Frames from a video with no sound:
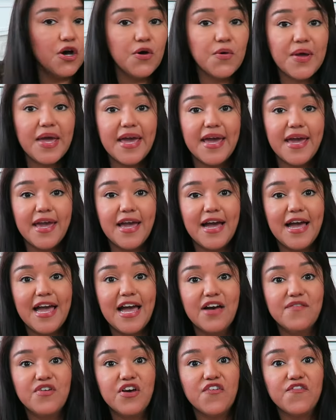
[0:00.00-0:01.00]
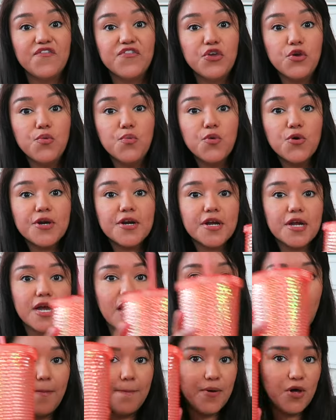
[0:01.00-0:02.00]
Okay, I have a few more
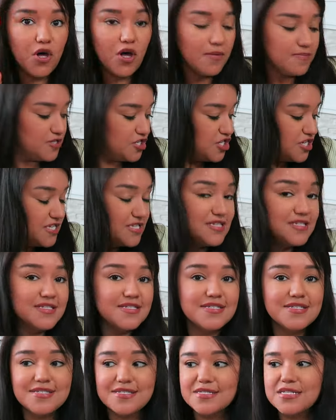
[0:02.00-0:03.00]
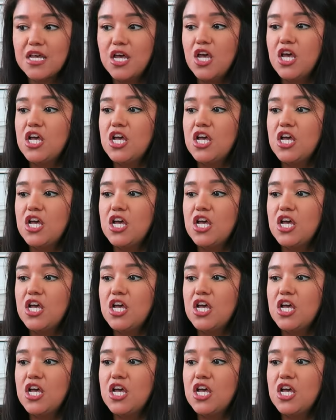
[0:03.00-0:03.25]
cup options.